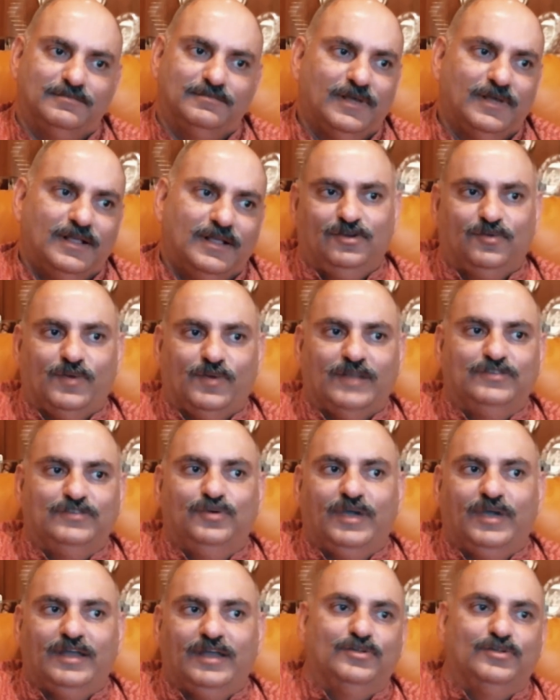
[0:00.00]
once you
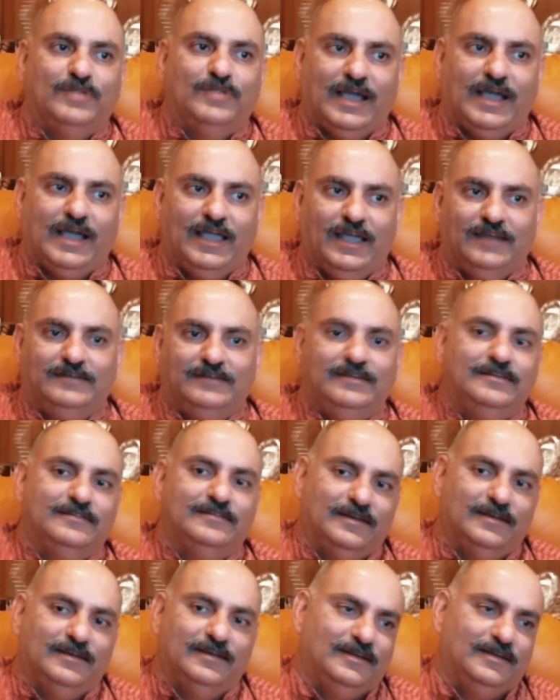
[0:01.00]
get into the IITs
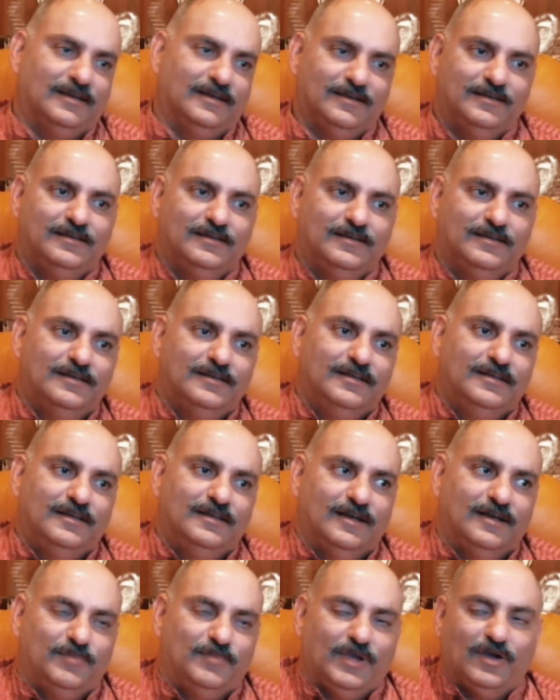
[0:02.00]
in India,
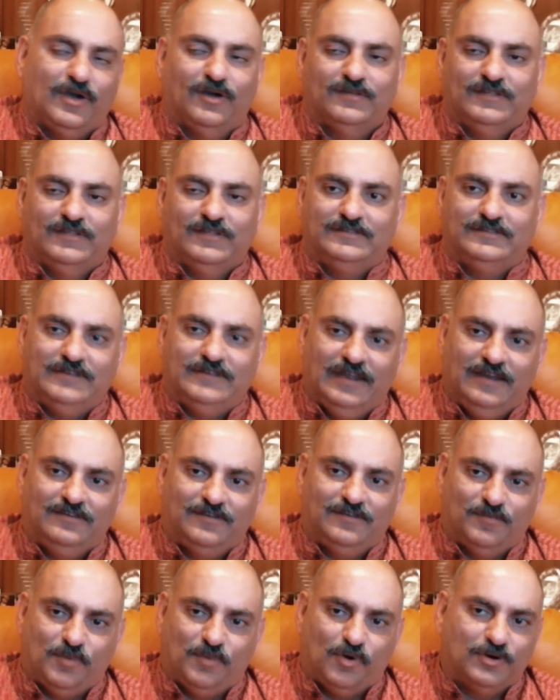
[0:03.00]
because they are state
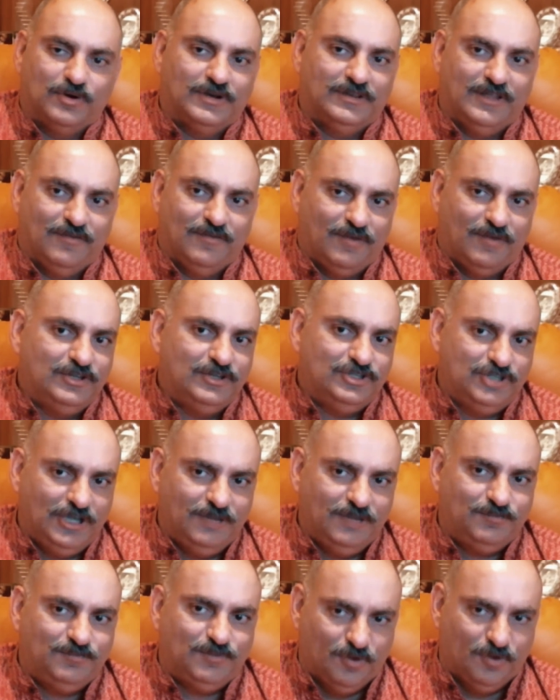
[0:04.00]
supported, they're very
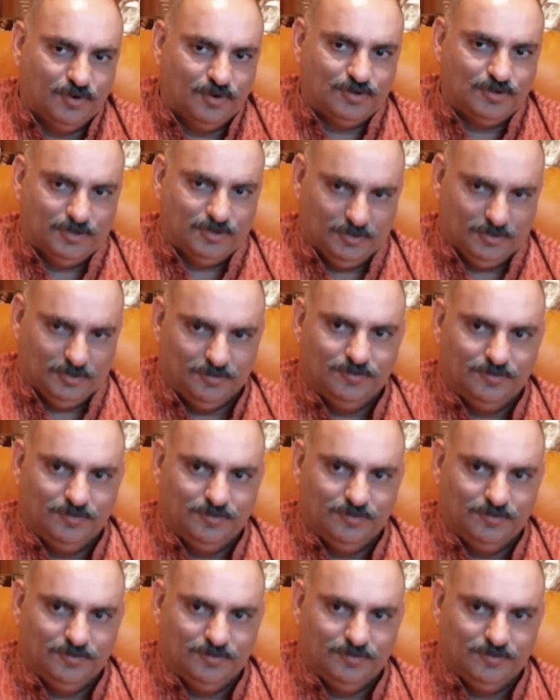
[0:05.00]
cheap to go to.